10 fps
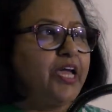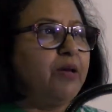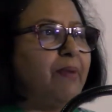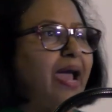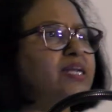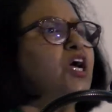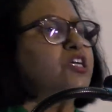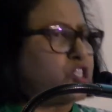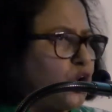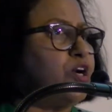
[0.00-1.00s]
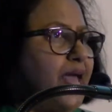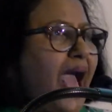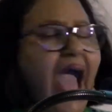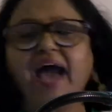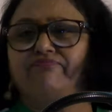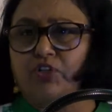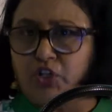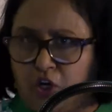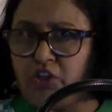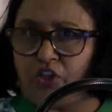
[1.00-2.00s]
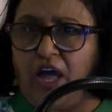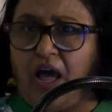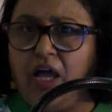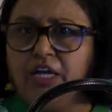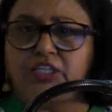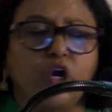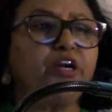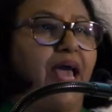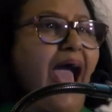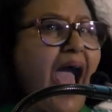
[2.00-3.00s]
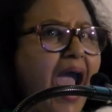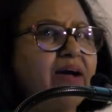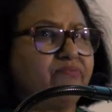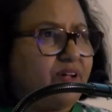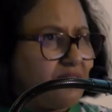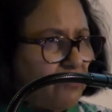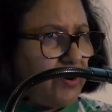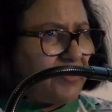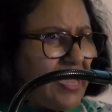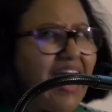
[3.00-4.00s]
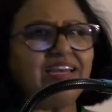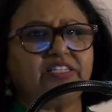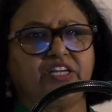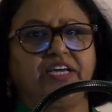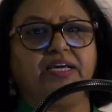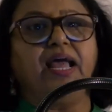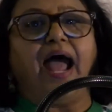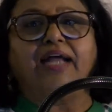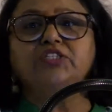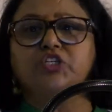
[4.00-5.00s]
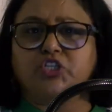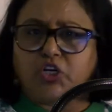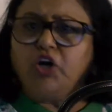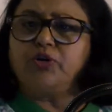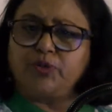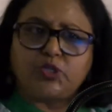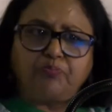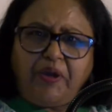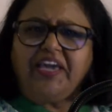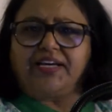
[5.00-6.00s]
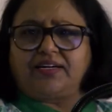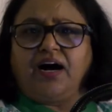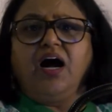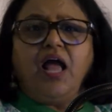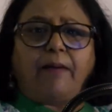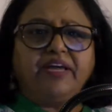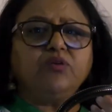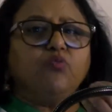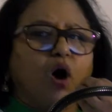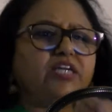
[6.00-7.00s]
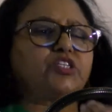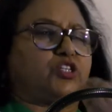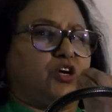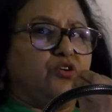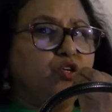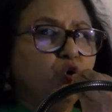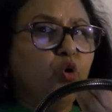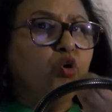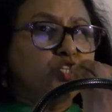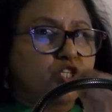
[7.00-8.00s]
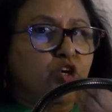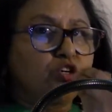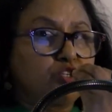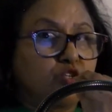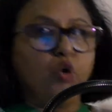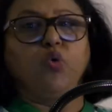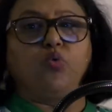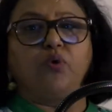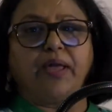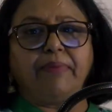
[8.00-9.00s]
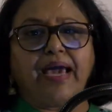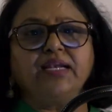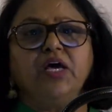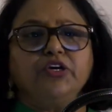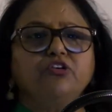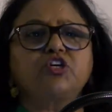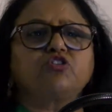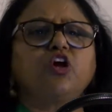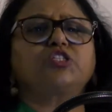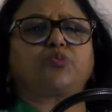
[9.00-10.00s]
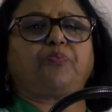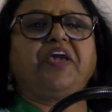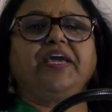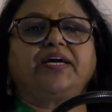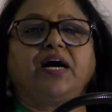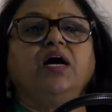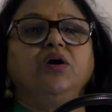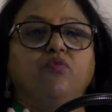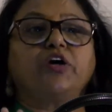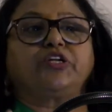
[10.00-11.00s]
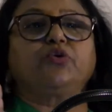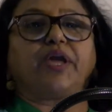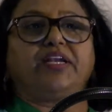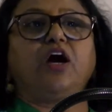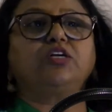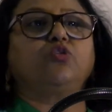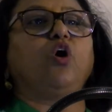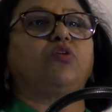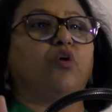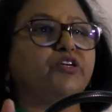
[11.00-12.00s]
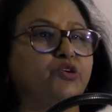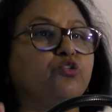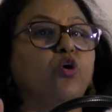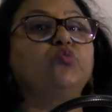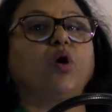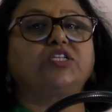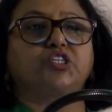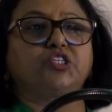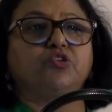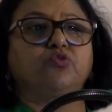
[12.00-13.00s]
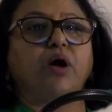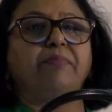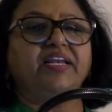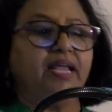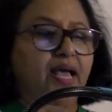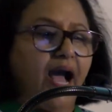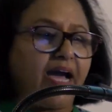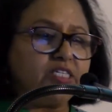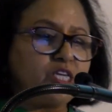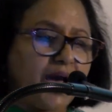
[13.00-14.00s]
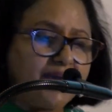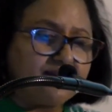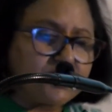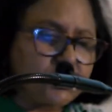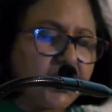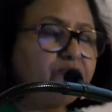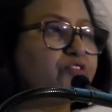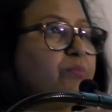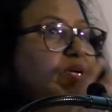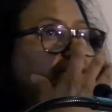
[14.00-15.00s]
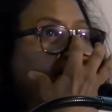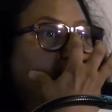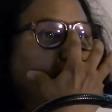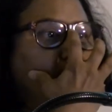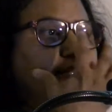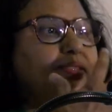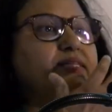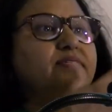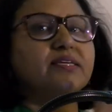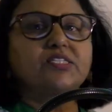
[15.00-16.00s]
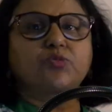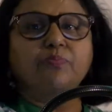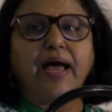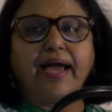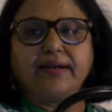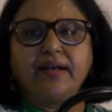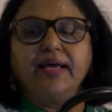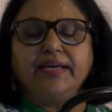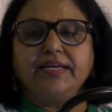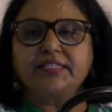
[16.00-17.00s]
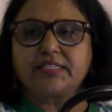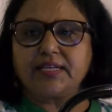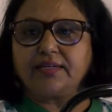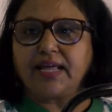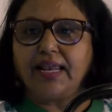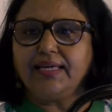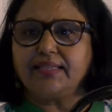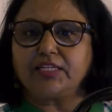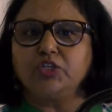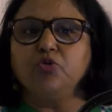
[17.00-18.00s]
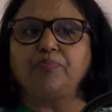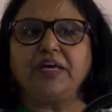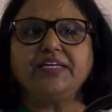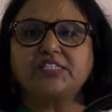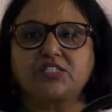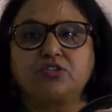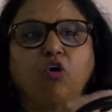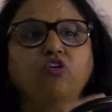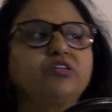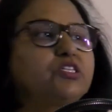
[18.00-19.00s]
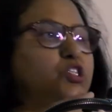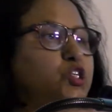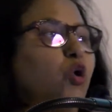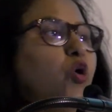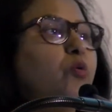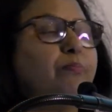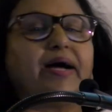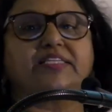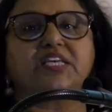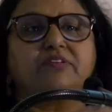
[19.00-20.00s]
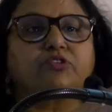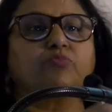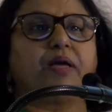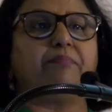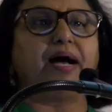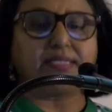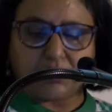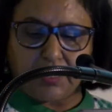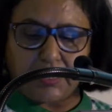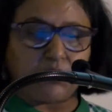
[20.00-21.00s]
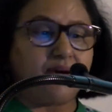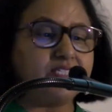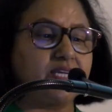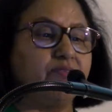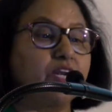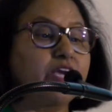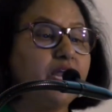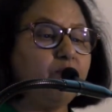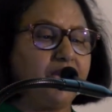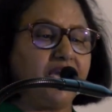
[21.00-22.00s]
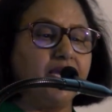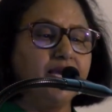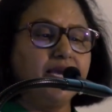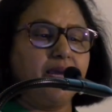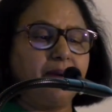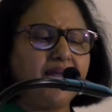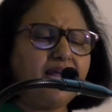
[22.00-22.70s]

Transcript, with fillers: Amen. Should have truth. Uh, should have reality and should speak. Uh, I mean, what you should do. Amen. You should not speak what you cannot do or what you don't want to do. I mean, I, I understand from here that this man is uh, telling that you please don't show myself to my master, otherwise he will kill me. Amen.